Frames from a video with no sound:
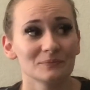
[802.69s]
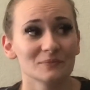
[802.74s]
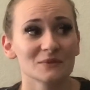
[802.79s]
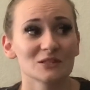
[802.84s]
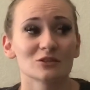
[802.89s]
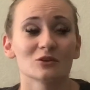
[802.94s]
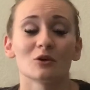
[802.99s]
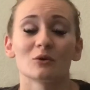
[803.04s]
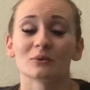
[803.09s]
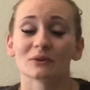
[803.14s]

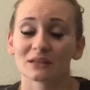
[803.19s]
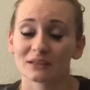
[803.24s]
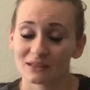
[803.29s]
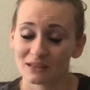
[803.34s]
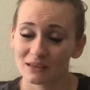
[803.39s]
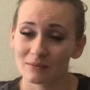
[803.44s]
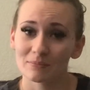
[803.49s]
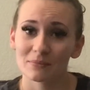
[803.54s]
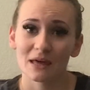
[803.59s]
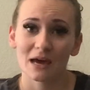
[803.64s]
So
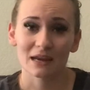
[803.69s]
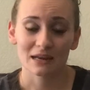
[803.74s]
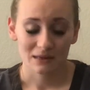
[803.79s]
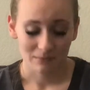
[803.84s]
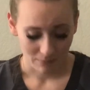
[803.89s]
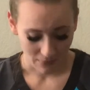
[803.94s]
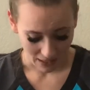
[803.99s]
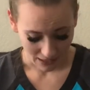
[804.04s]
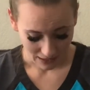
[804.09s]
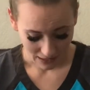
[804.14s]
keep that in
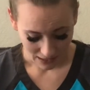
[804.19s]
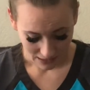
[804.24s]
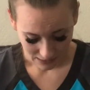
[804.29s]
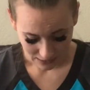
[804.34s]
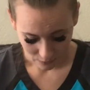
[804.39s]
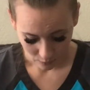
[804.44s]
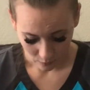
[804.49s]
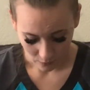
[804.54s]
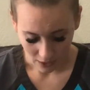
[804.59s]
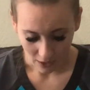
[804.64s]
mind as
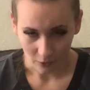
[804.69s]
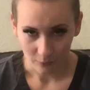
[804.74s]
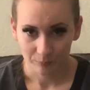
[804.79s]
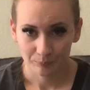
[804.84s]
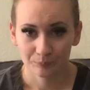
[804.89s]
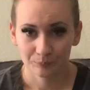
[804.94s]
well.